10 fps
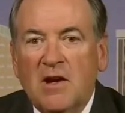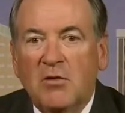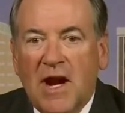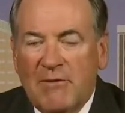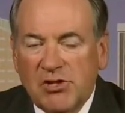
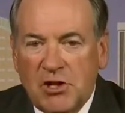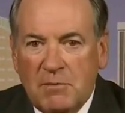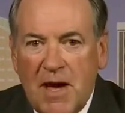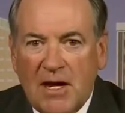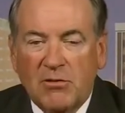When I was a
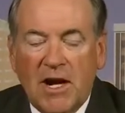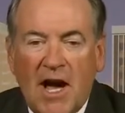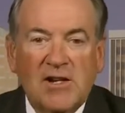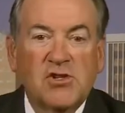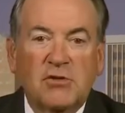debater in
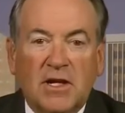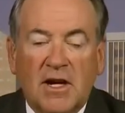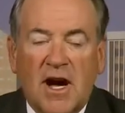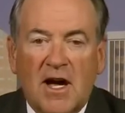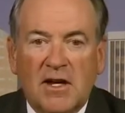high school and
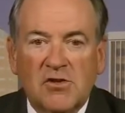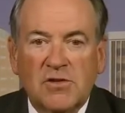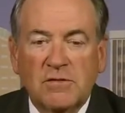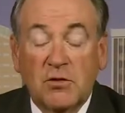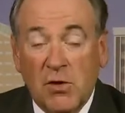college,
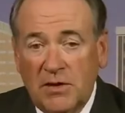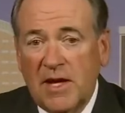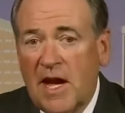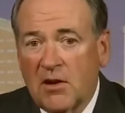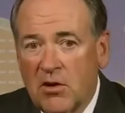the one
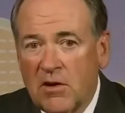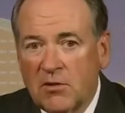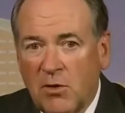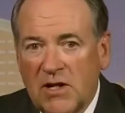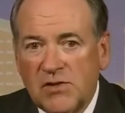thing I
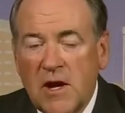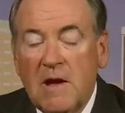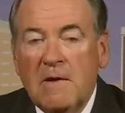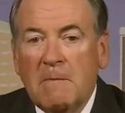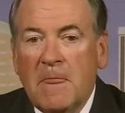learned was
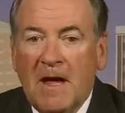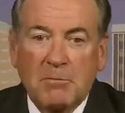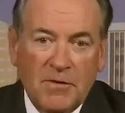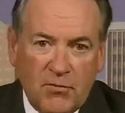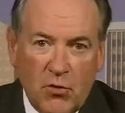that
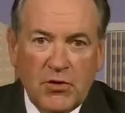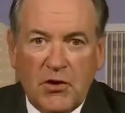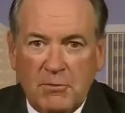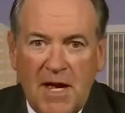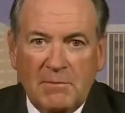before the
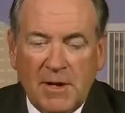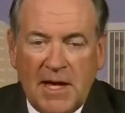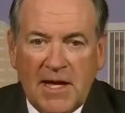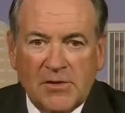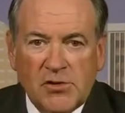debate
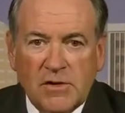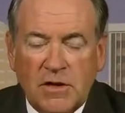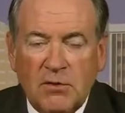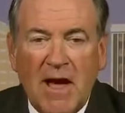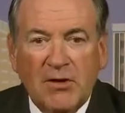begins,
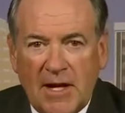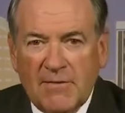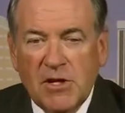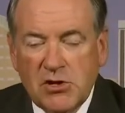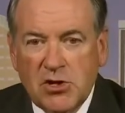you have mm -hmm. a mm-hmm.
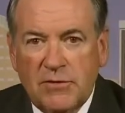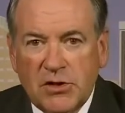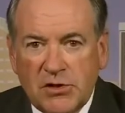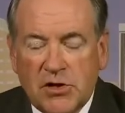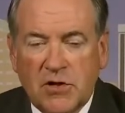definition of the
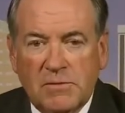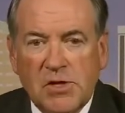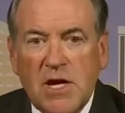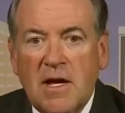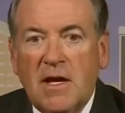terms.
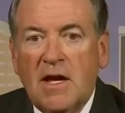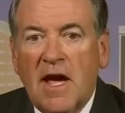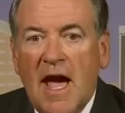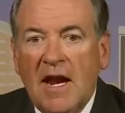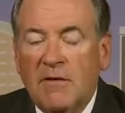
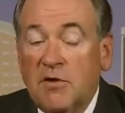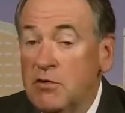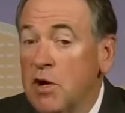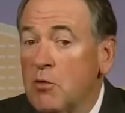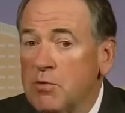And if you
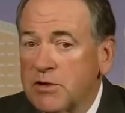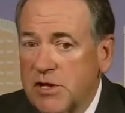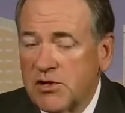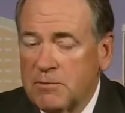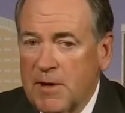don't
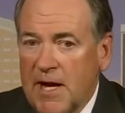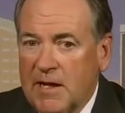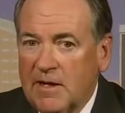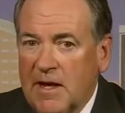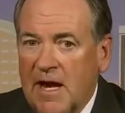participate
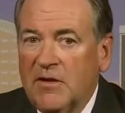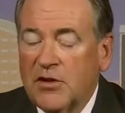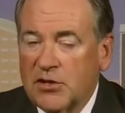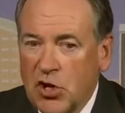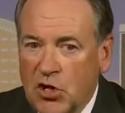and the
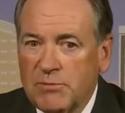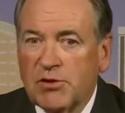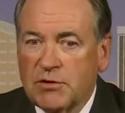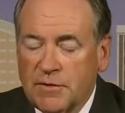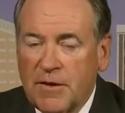terms
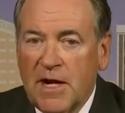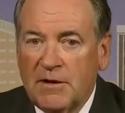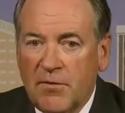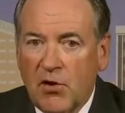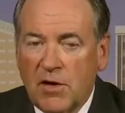are defined
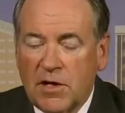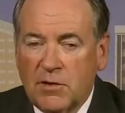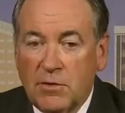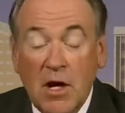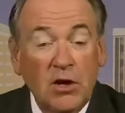for
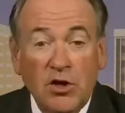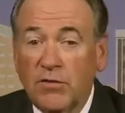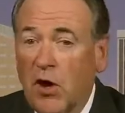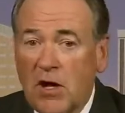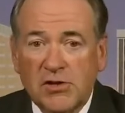you, you've
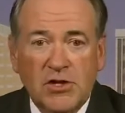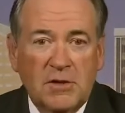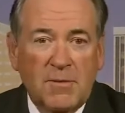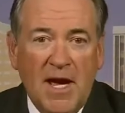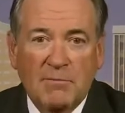lost the
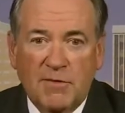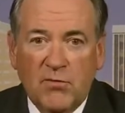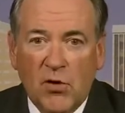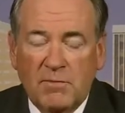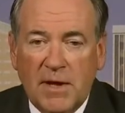debate
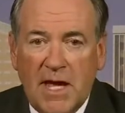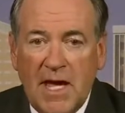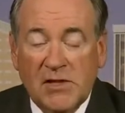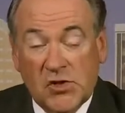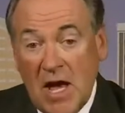before it begins.